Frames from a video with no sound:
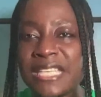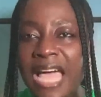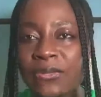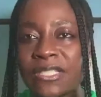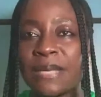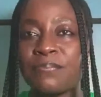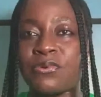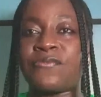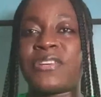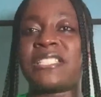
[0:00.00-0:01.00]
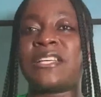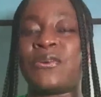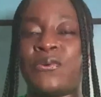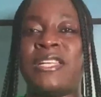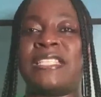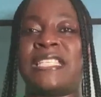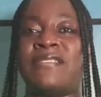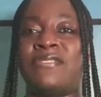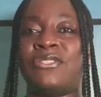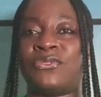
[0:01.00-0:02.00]
out the profession that God has
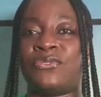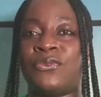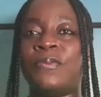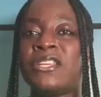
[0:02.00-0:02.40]
given to you.